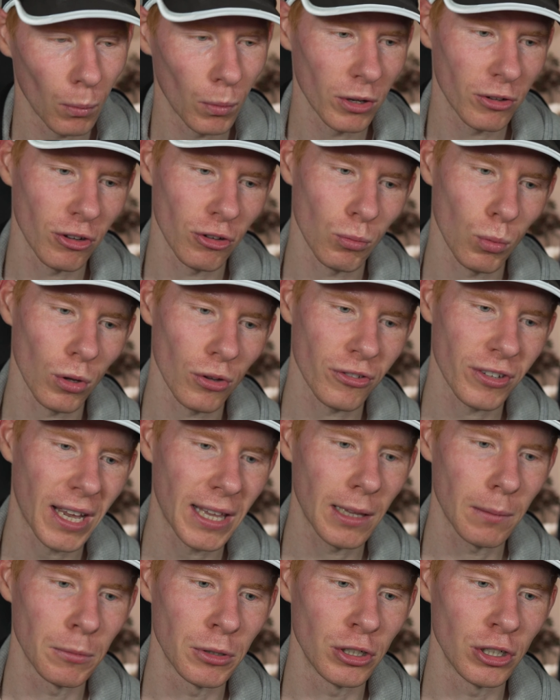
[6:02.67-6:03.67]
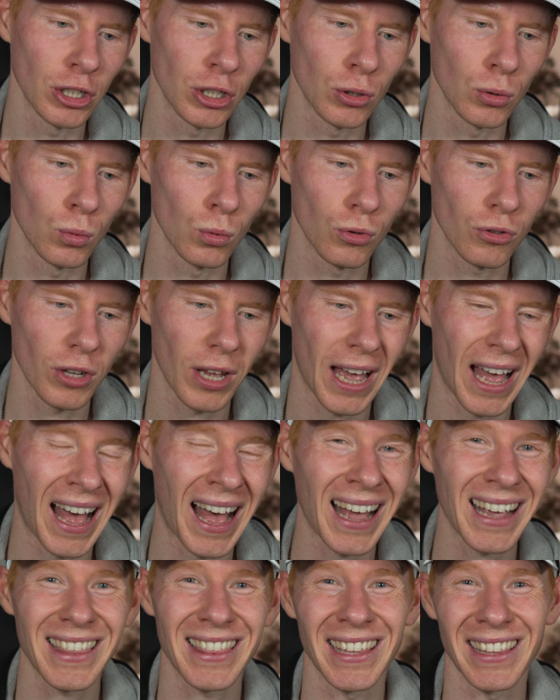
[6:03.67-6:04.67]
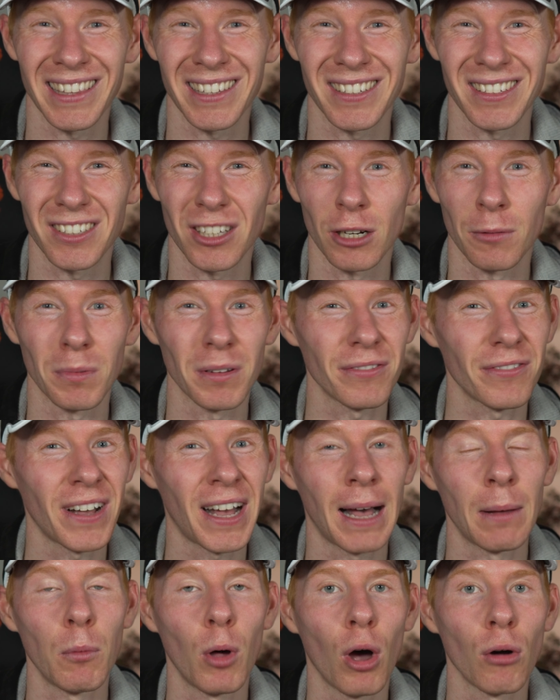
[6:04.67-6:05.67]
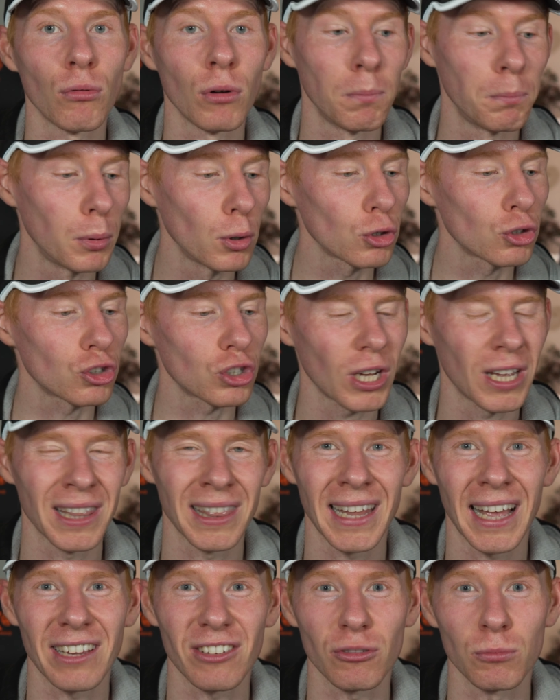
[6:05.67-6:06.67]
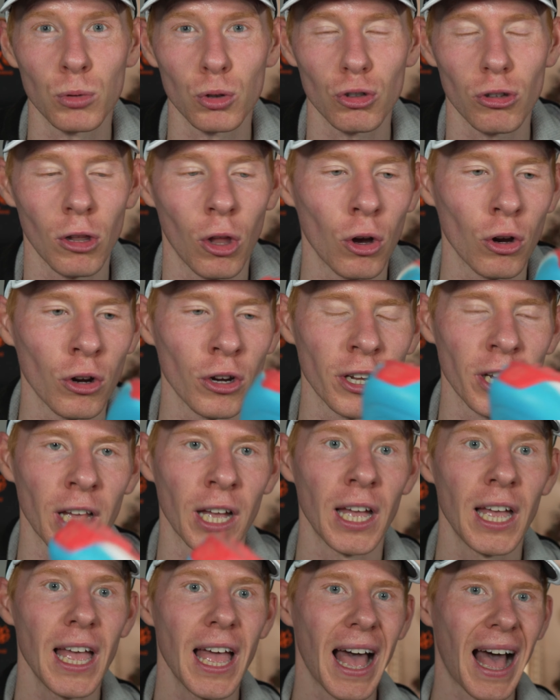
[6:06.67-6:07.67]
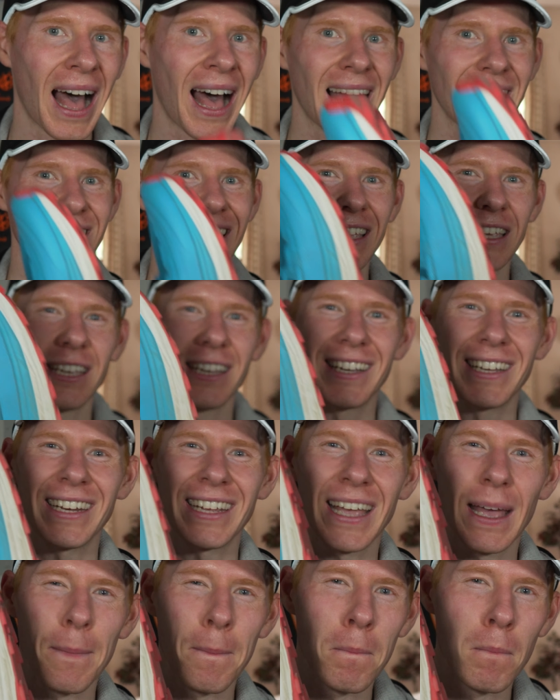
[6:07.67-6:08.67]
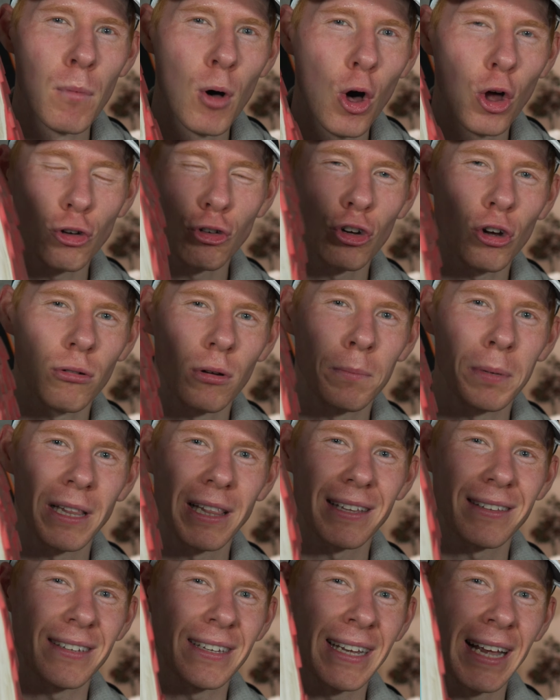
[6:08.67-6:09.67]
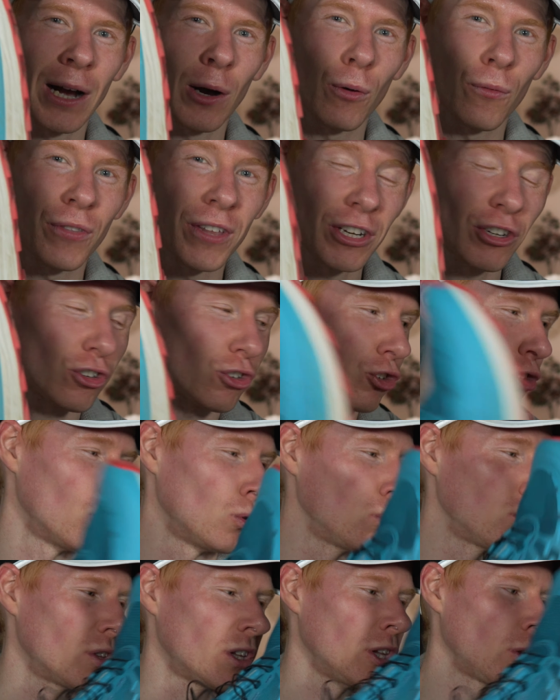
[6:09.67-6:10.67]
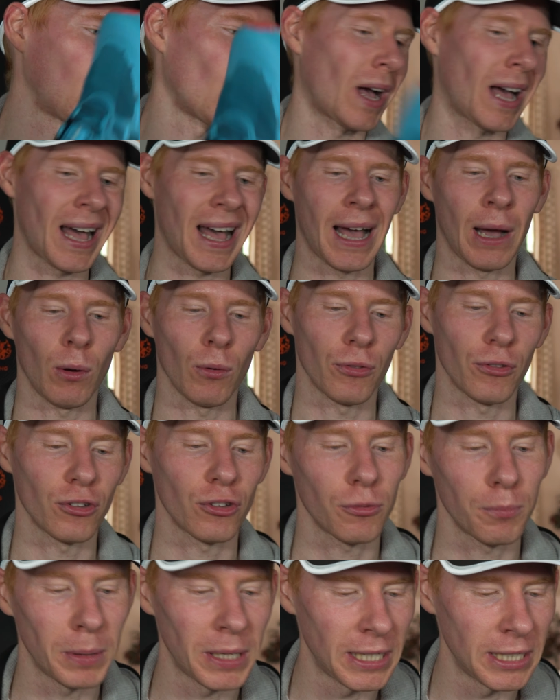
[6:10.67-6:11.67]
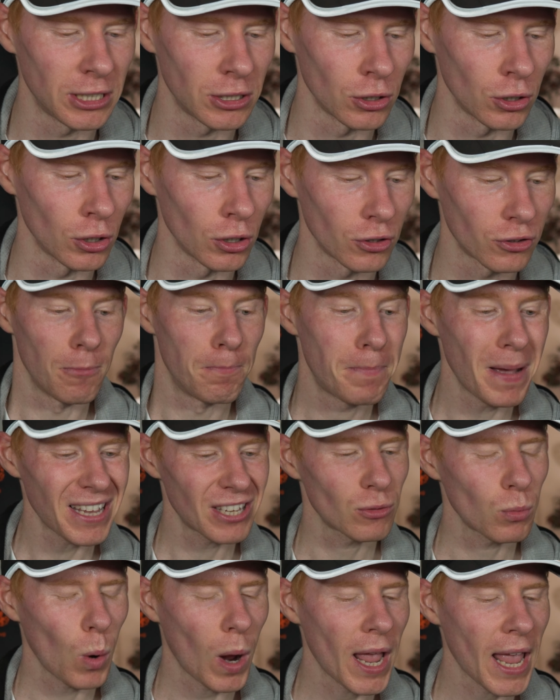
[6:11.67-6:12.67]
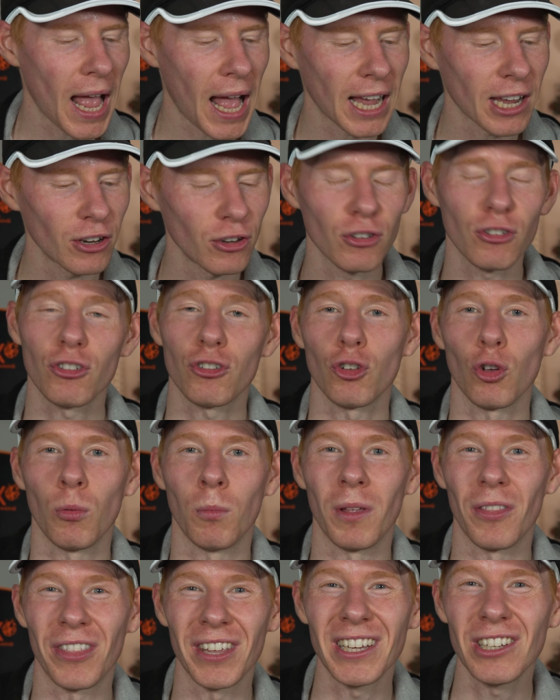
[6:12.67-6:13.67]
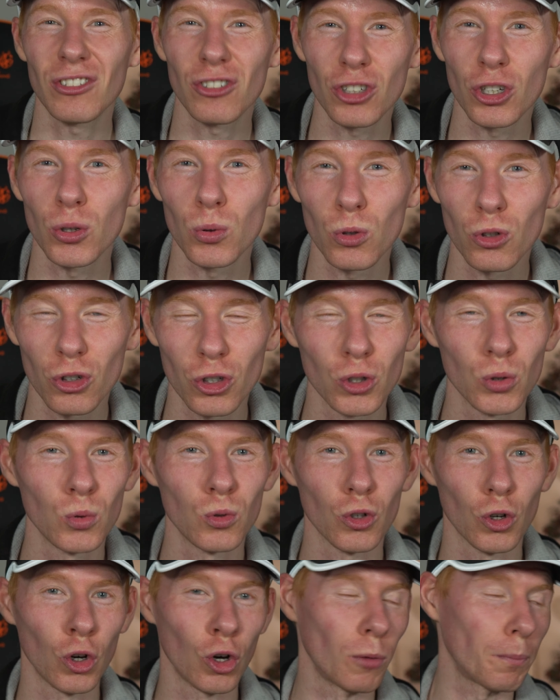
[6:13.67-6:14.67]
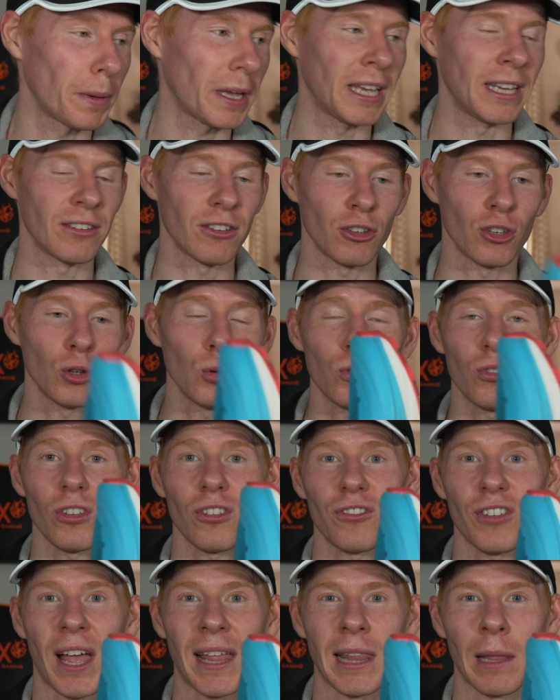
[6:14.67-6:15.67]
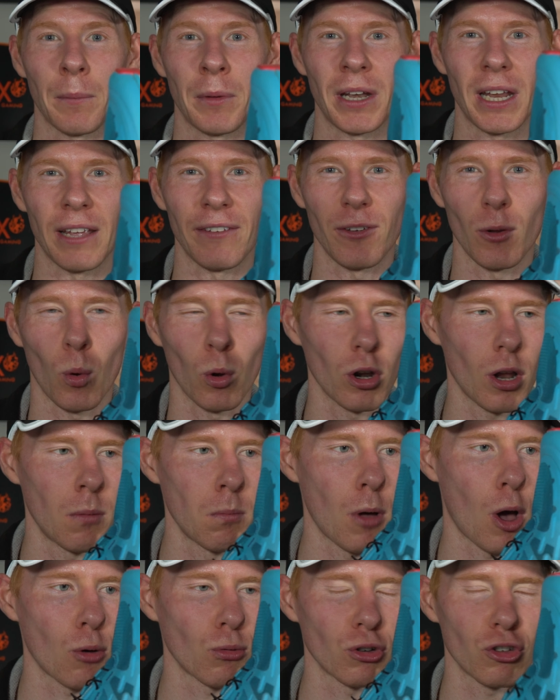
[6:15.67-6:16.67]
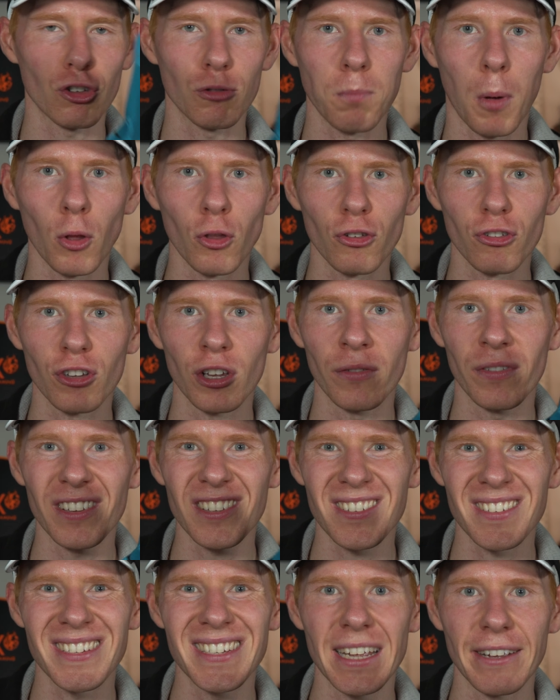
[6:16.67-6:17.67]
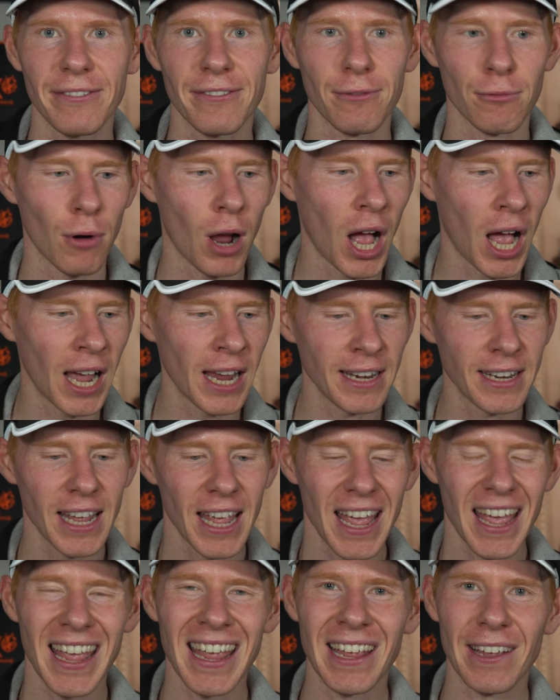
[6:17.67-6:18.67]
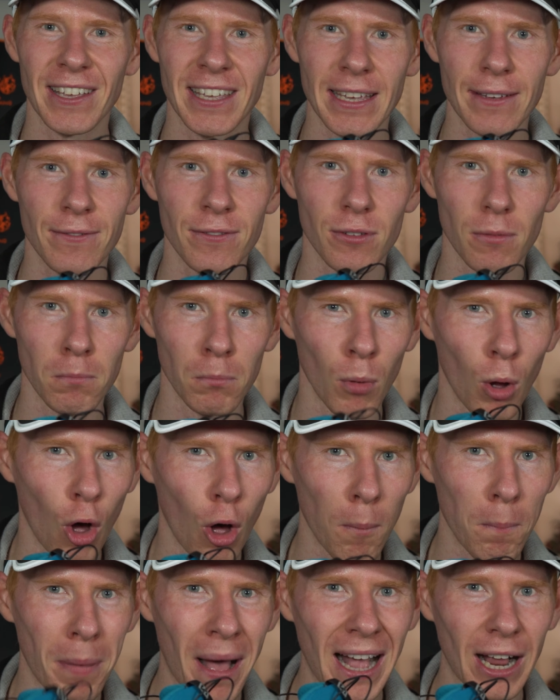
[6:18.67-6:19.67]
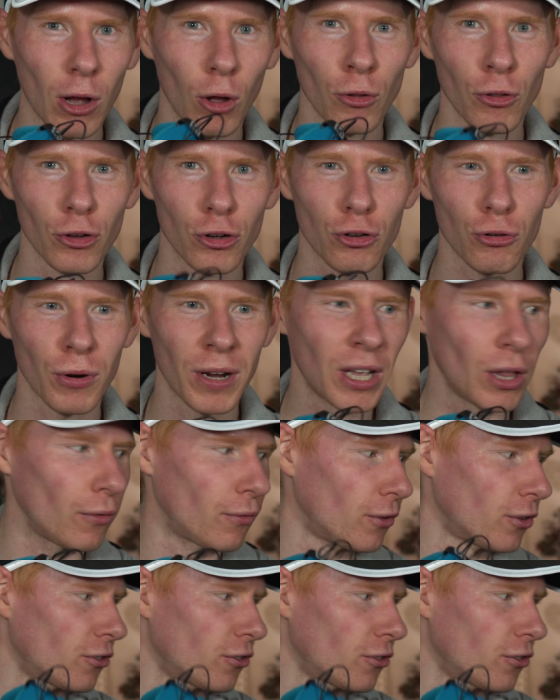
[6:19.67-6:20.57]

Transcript: which is what Salomon use, I think this is going to be far more robust and last much longer. I think you're going to get more durability out of this shoe than you are out of the Speedgoat. The best way I can sum these two shoes up is use the Salomon if you want a more responsive, stiff ride. It gives more back on the trail for